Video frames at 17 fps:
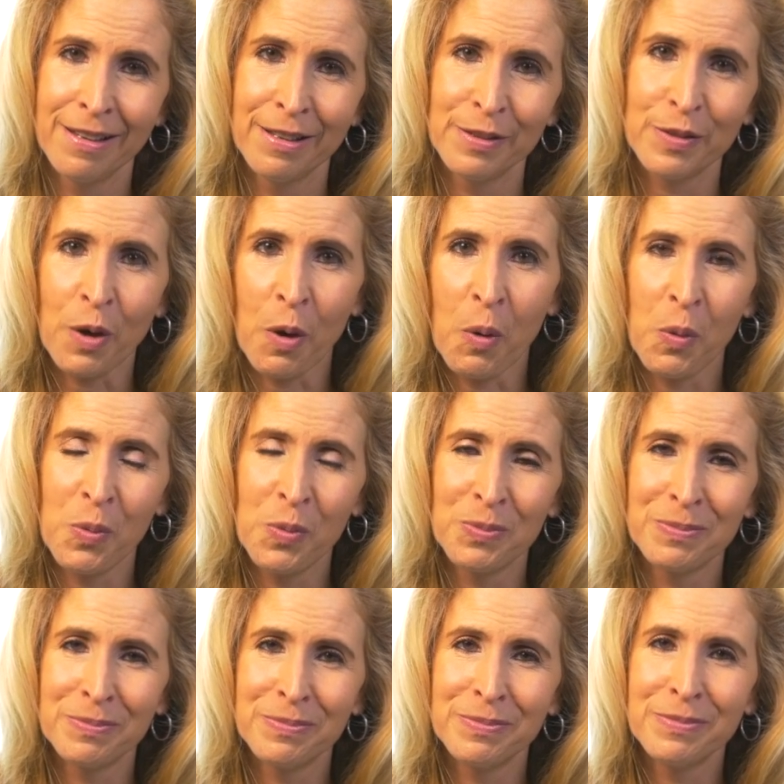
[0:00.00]
So
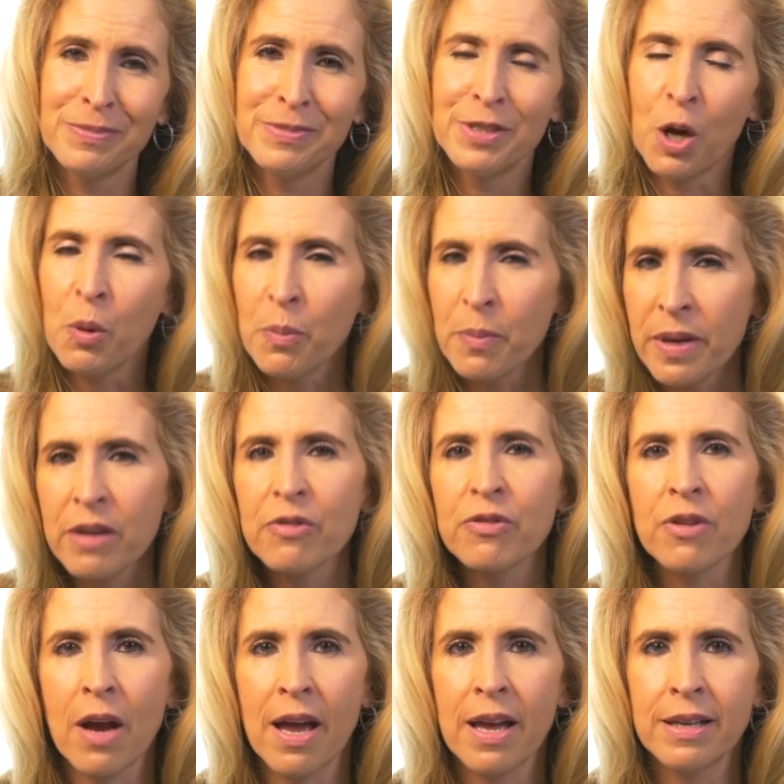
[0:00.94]
don't be
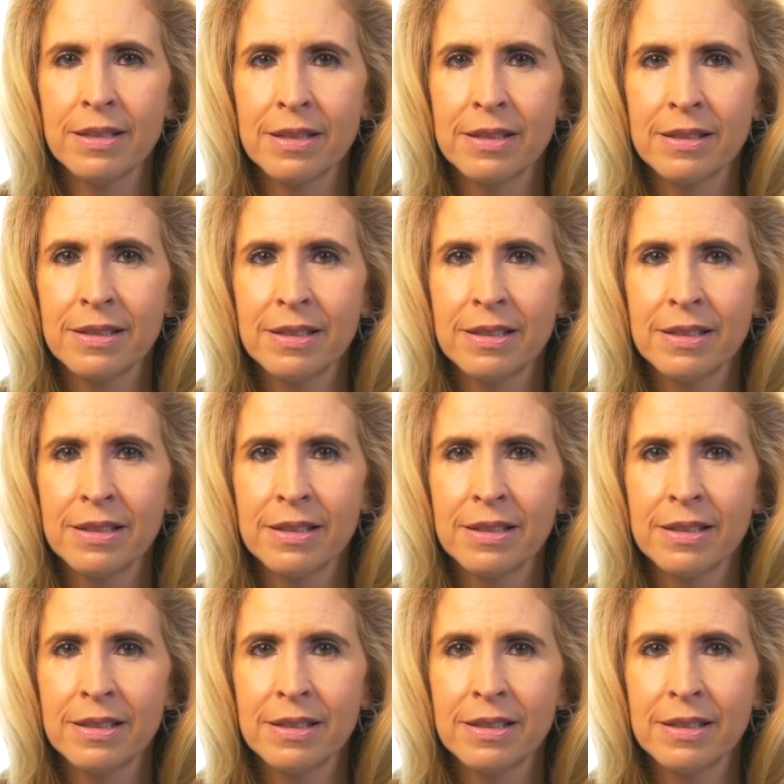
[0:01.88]
afraid